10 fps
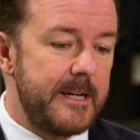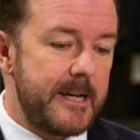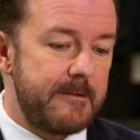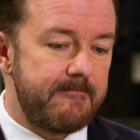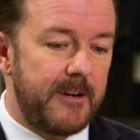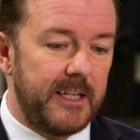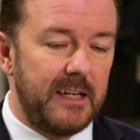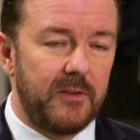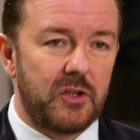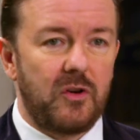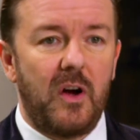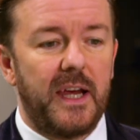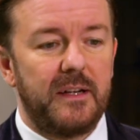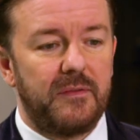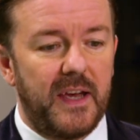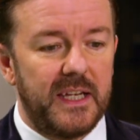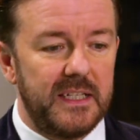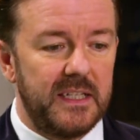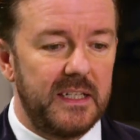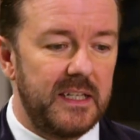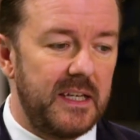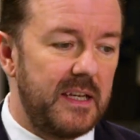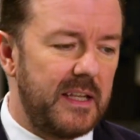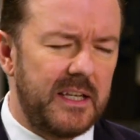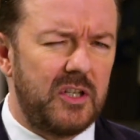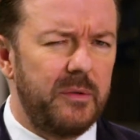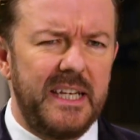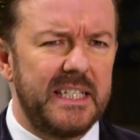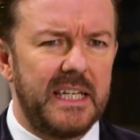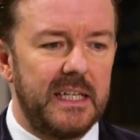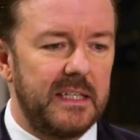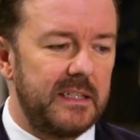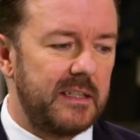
I never try and offend. That's too easy.